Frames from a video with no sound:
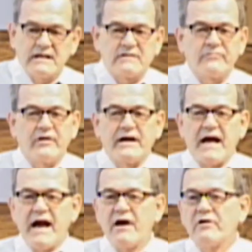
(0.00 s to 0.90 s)
He isn't
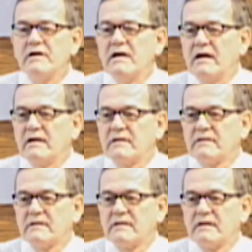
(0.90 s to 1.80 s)
afraid of Herod.
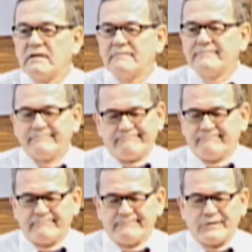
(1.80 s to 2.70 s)

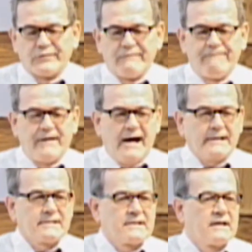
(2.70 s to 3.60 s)
There's a
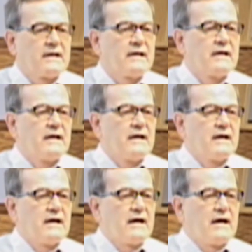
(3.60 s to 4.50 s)
fox.
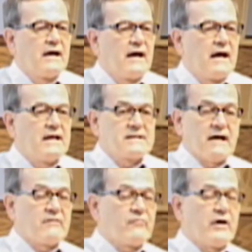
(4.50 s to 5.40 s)

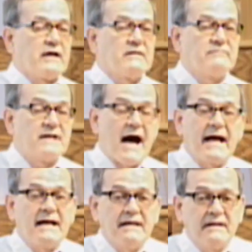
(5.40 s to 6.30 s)
He's not afraid of
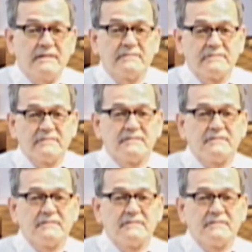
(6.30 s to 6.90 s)
dying.